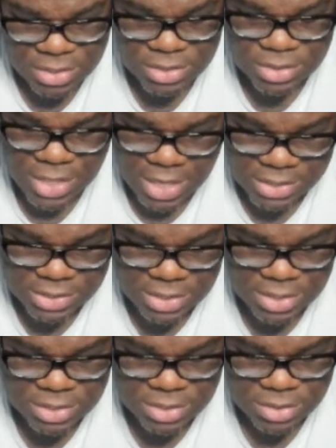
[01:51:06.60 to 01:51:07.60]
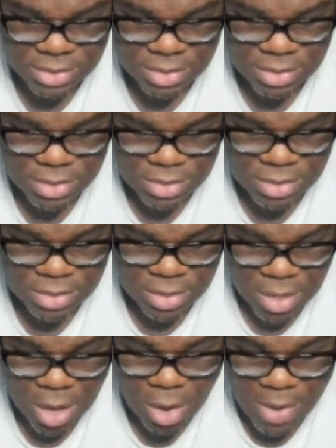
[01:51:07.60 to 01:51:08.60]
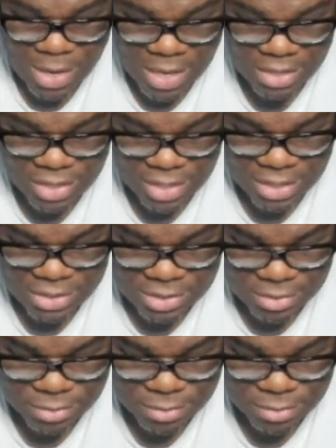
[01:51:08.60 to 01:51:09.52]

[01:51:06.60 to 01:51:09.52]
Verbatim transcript: Taxis. Oh, I like these.